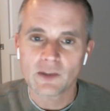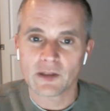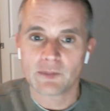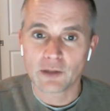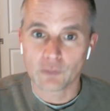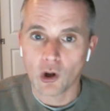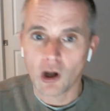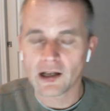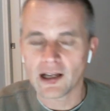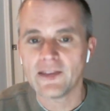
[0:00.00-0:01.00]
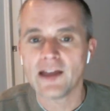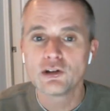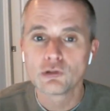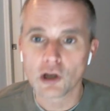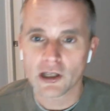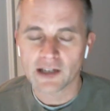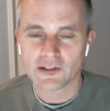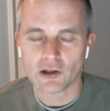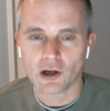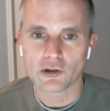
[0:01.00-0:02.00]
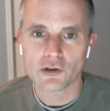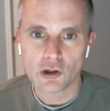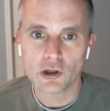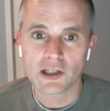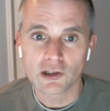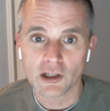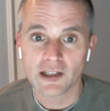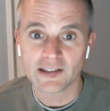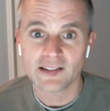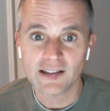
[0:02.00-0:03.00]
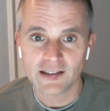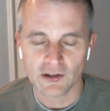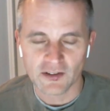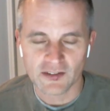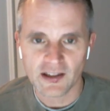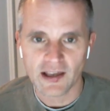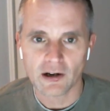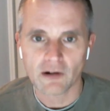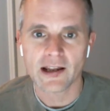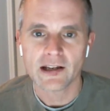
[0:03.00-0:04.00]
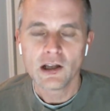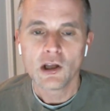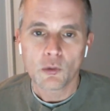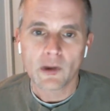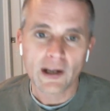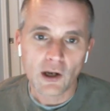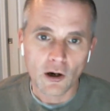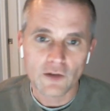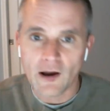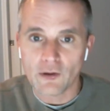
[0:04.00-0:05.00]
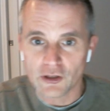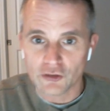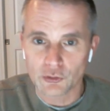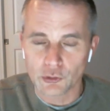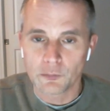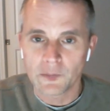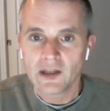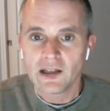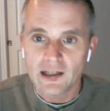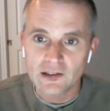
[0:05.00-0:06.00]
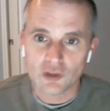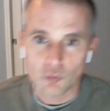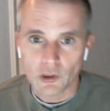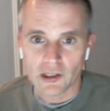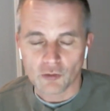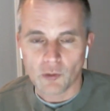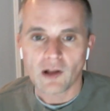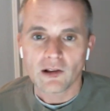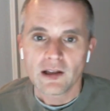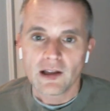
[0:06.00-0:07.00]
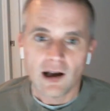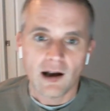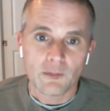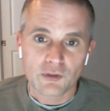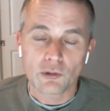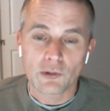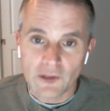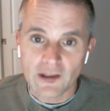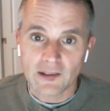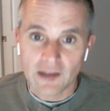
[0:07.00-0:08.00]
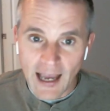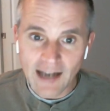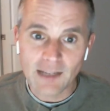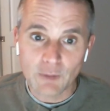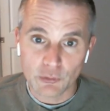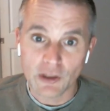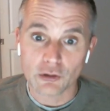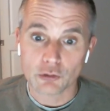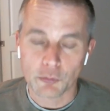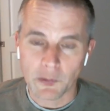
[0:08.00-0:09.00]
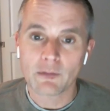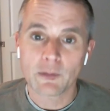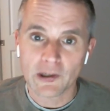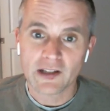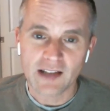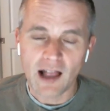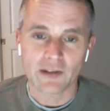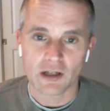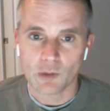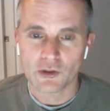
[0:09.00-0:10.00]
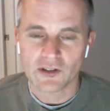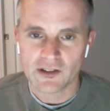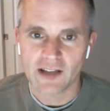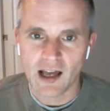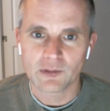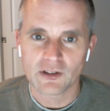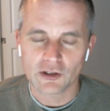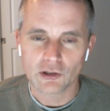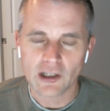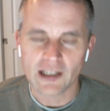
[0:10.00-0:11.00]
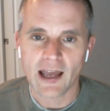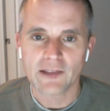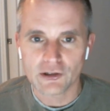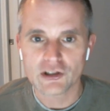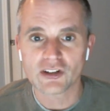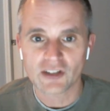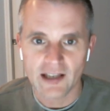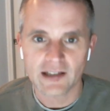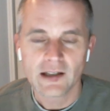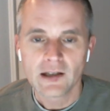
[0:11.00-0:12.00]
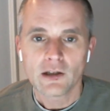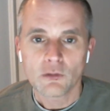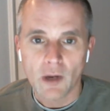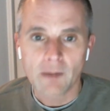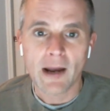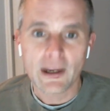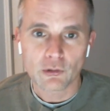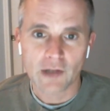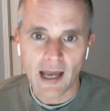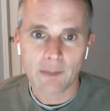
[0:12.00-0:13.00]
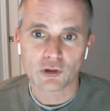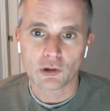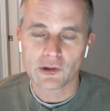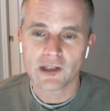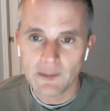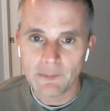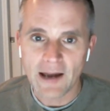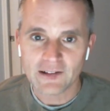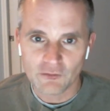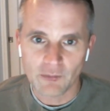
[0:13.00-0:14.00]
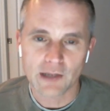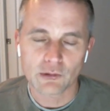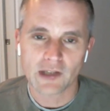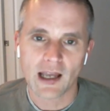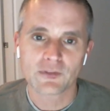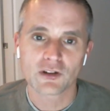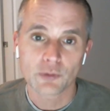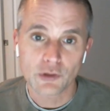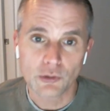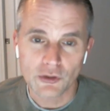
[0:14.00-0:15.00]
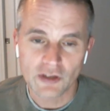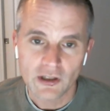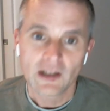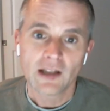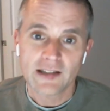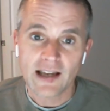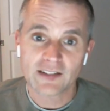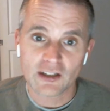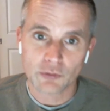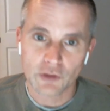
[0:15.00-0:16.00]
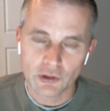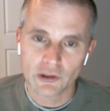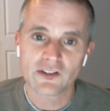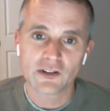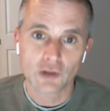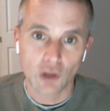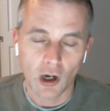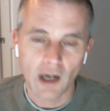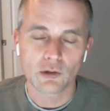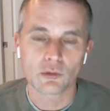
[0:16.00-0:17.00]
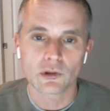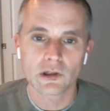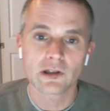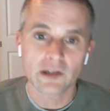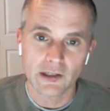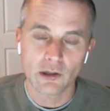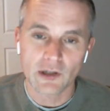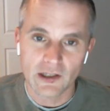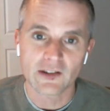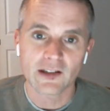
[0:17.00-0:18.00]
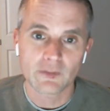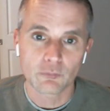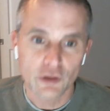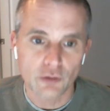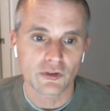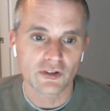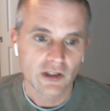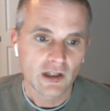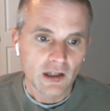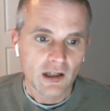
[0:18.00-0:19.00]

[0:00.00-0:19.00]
something being wrong and then you looking at the under the hood and looking at the details and say, all right, when I carve out this group, it doesn't work as well. Um, so the, the academic research was probably pretty solid on most of these anomalies they're looking at. They're just saying when microcaps, or the impact of microcaps is reduced, the excess return is either gone or, you know, it's, it's reduced.